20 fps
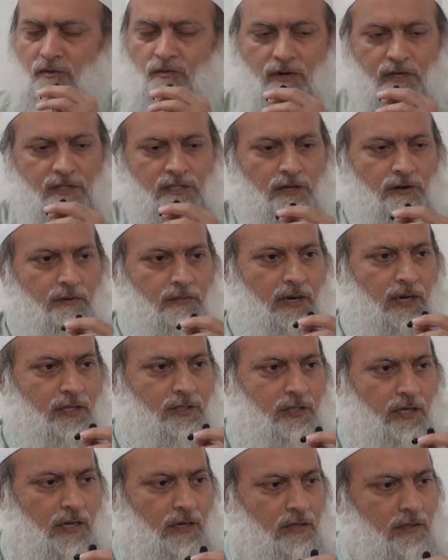what does everybody
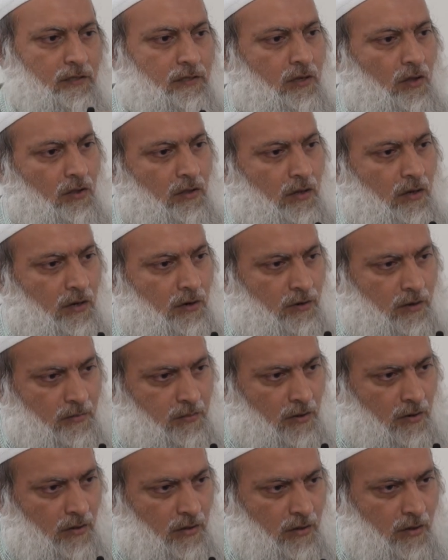say? They say Allahu
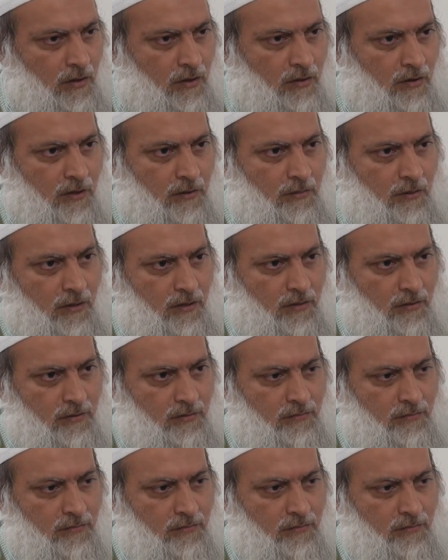Akbar, Allahu Akbar.